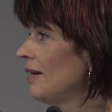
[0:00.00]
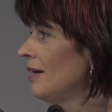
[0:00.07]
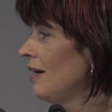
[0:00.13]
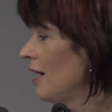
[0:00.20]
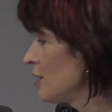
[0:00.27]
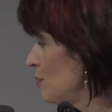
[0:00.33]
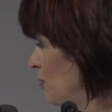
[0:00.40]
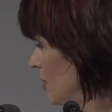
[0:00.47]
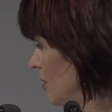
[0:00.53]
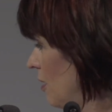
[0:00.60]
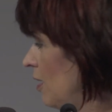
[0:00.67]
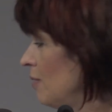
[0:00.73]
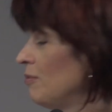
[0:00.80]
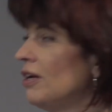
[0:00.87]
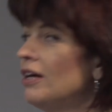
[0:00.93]
has
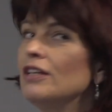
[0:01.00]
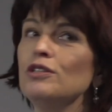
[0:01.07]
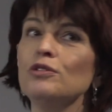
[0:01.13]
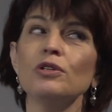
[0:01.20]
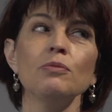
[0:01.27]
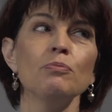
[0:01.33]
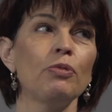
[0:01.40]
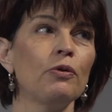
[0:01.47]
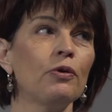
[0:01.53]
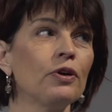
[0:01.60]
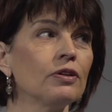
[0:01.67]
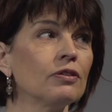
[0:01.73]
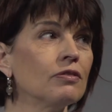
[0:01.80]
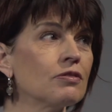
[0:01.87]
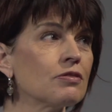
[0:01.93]
become a new
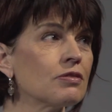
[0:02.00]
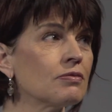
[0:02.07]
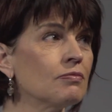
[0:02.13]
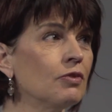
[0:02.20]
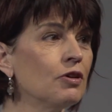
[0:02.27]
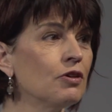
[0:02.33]
importance.